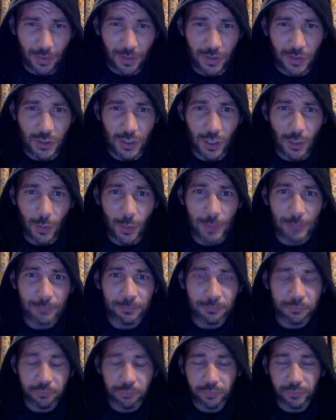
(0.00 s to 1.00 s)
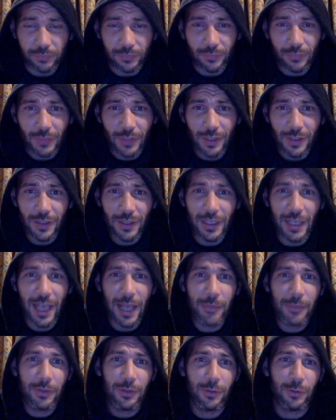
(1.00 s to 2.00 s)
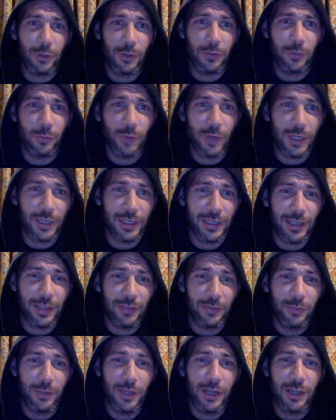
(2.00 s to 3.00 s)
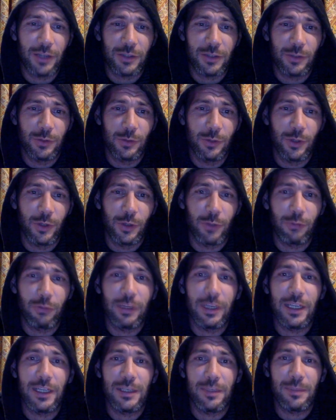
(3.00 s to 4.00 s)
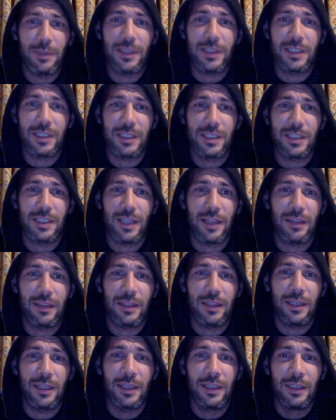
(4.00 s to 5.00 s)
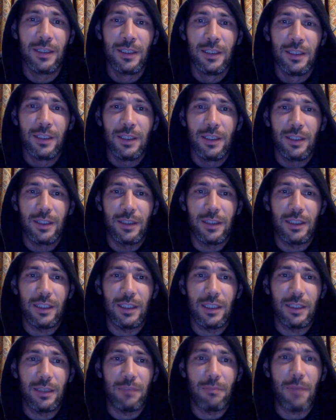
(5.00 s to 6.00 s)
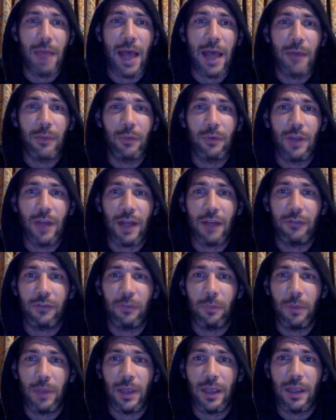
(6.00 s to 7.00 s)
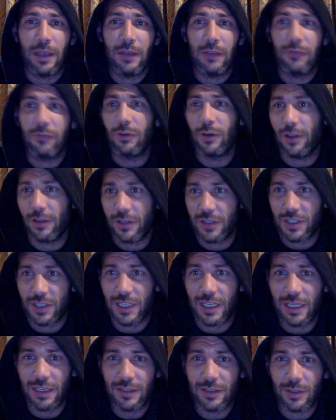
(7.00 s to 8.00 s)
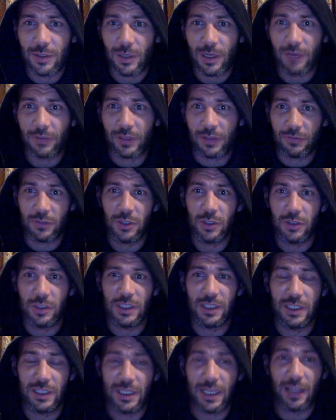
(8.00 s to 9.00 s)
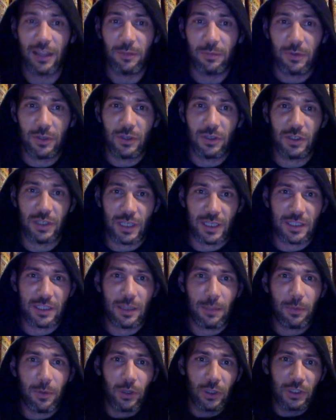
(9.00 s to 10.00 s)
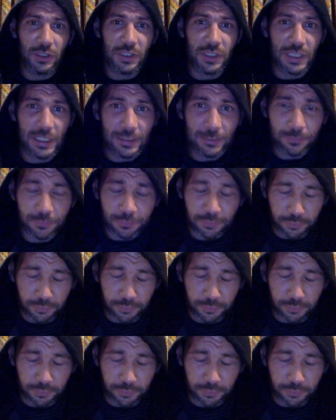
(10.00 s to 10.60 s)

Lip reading: So the cabin crew, from what I can gather from the article, agreed and basically said that the man would have to pay for another seat, so he'd have to have two seats together because that's their policy.